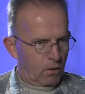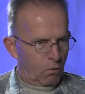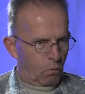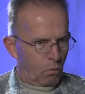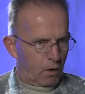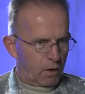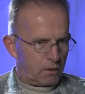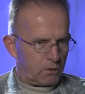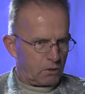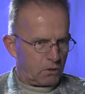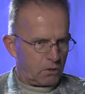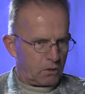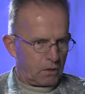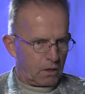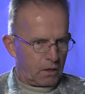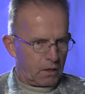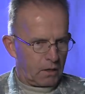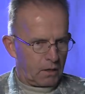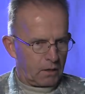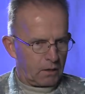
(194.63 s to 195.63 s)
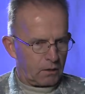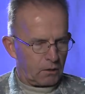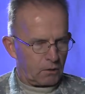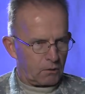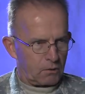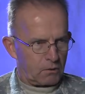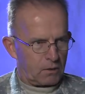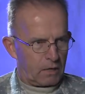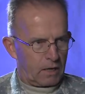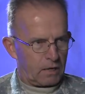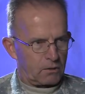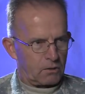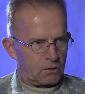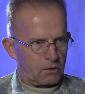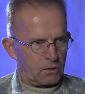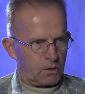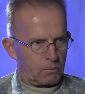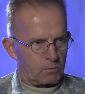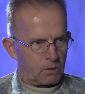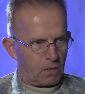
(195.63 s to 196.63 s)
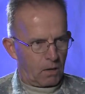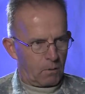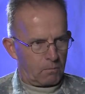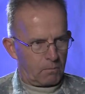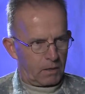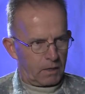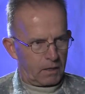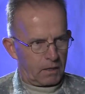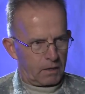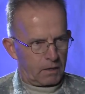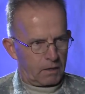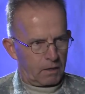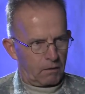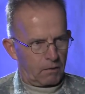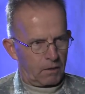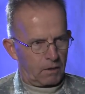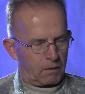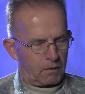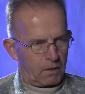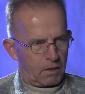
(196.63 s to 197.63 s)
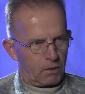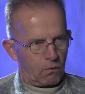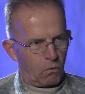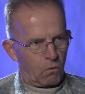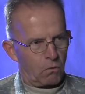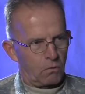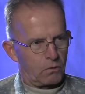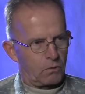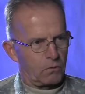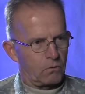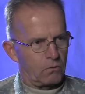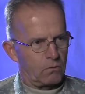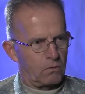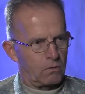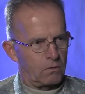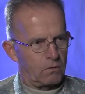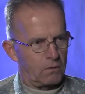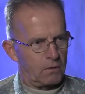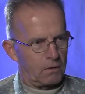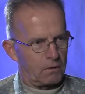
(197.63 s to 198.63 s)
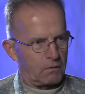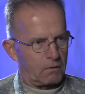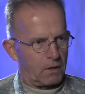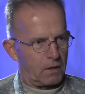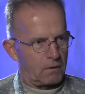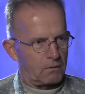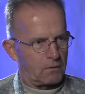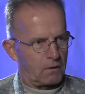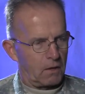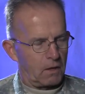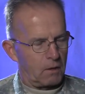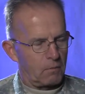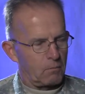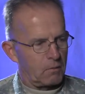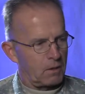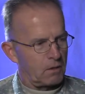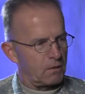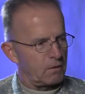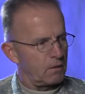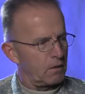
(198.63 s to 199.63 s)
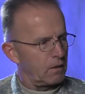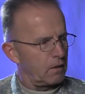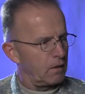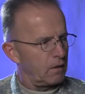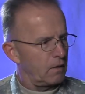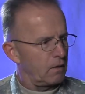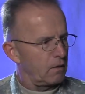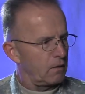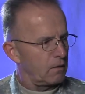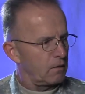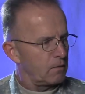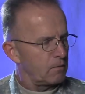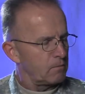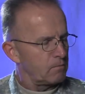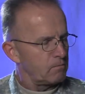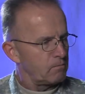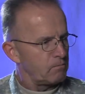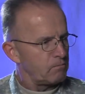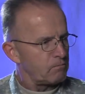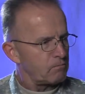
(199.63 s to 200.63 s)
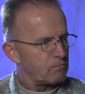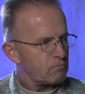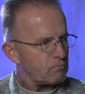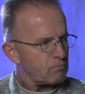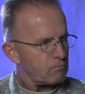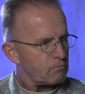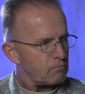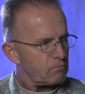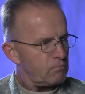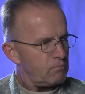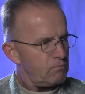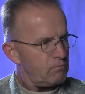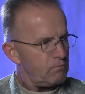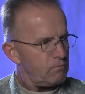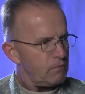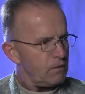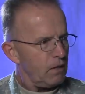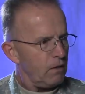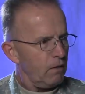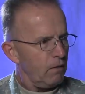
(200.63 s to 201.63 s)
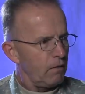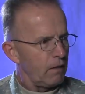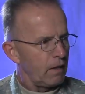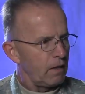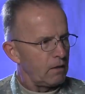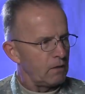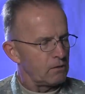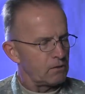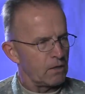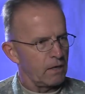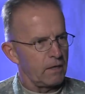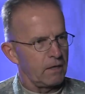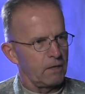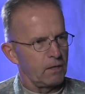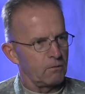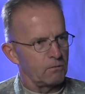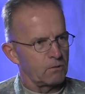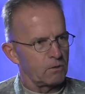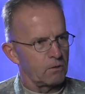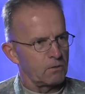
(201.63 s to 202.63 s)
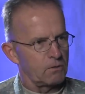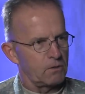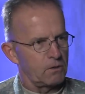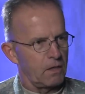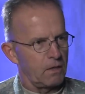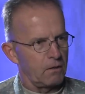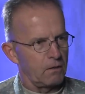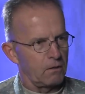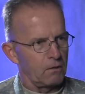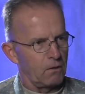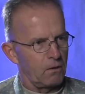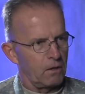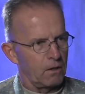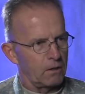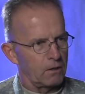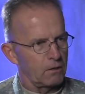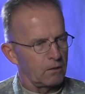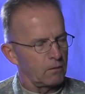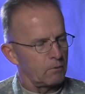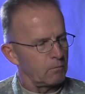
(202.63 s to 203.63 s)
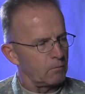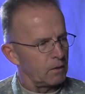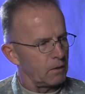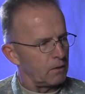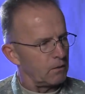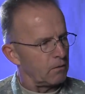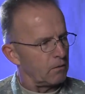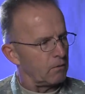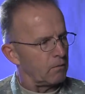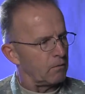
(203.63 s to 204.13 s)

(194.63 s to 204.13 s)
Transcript: which uh, you're attached to ship's company and they think they own you at that time, and I, uh, they decided I was going to stay there longer. But